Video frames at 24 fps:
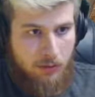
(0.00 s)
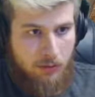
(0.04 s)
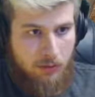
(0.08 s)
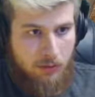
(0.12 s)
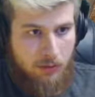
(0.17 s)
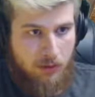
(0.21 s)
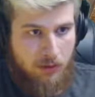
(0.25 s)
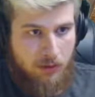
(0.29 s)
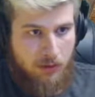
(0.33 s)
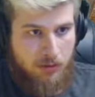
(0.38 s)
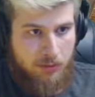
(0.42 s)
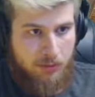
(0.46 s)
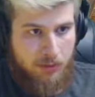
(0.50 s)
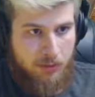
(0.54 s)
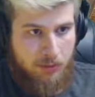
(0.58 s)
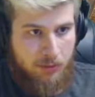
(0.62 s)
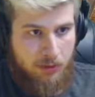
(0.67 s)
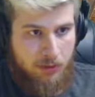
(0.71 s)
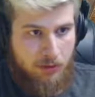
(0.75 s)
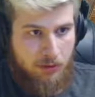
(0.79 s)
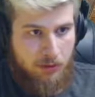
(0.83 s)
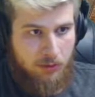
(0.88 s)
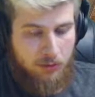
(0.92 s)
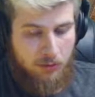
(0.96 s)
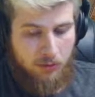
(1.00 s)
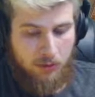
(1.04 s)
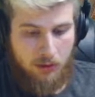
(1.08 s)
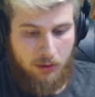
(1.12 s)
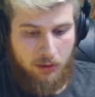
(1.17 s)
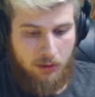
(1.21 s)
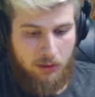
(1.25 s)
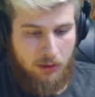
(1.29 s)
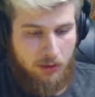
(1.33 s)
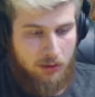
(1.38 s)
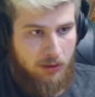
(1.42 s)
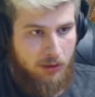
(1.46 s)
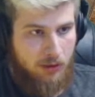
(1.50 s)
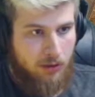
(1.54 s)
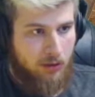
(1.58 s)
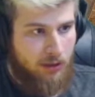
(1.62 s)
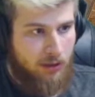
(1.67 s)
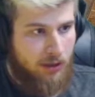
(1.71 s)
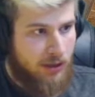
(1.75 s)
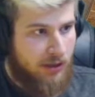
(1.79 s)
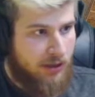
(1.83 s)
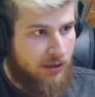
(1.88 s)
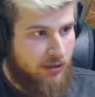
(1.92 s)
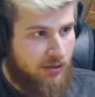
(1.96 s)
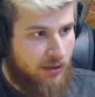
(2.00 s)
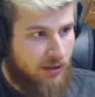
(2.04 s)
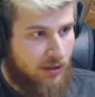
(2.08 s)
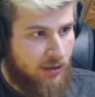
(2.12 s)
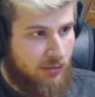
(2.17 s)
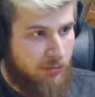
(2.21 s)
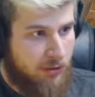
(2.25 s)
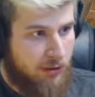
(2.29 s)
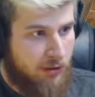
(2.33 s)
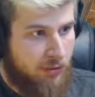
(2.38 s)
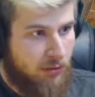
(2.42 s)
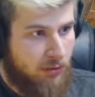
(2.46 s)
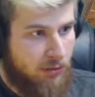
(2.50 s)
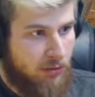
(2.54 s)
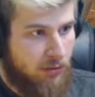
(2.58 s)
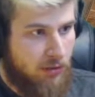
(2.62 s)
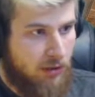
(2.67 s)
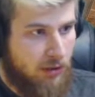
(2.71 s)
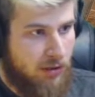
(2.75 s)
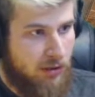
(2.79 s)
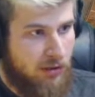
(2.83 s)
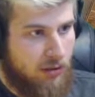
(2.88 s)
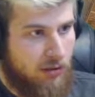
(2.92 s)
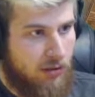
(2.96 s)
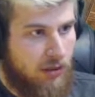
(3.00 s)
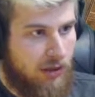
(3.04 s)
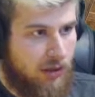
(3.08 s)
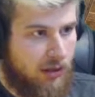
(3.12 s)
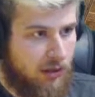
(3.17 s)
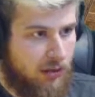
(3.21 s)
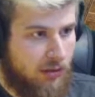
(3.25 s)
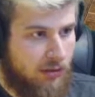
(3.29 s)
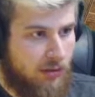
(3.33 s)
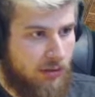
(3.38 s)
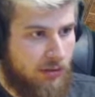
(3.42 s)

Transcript: Where's my mineral water? Oh, I had a ton of mineral water already.